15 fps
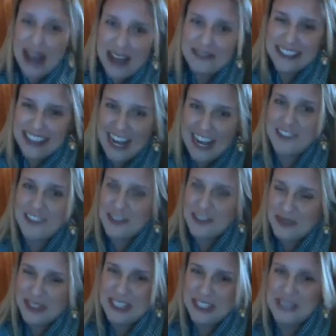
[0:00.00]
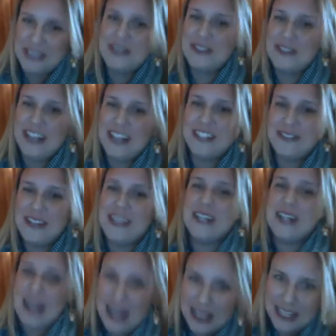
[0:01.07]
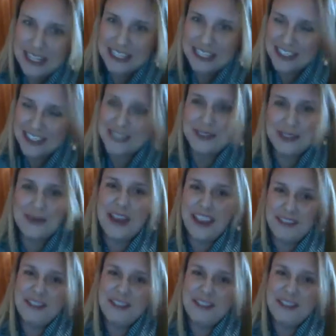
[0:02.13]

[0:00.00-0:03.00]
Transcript: but I was now 22 and graduated college, and this was my,